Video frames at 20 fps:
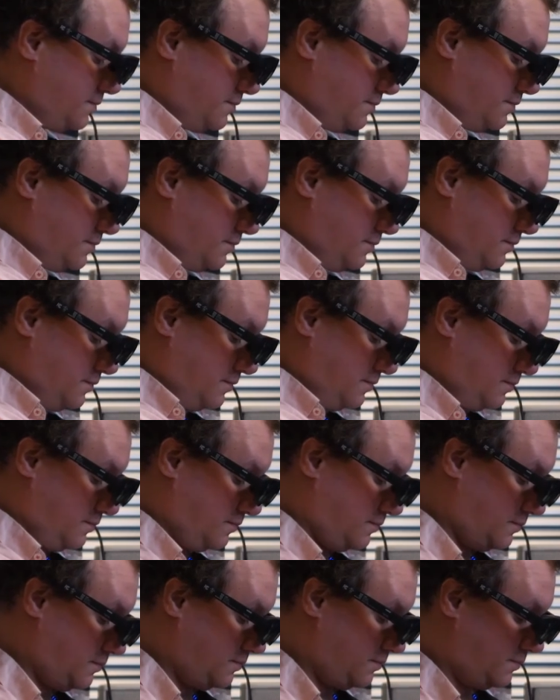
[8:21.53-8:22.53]

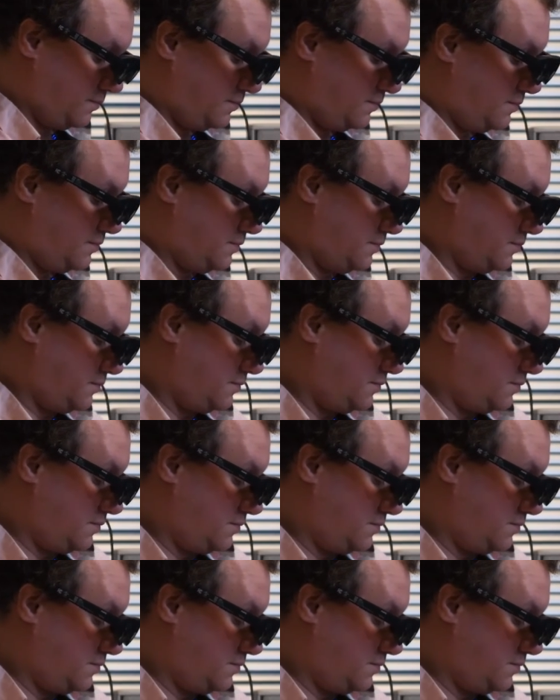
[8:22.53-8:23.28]
(silence)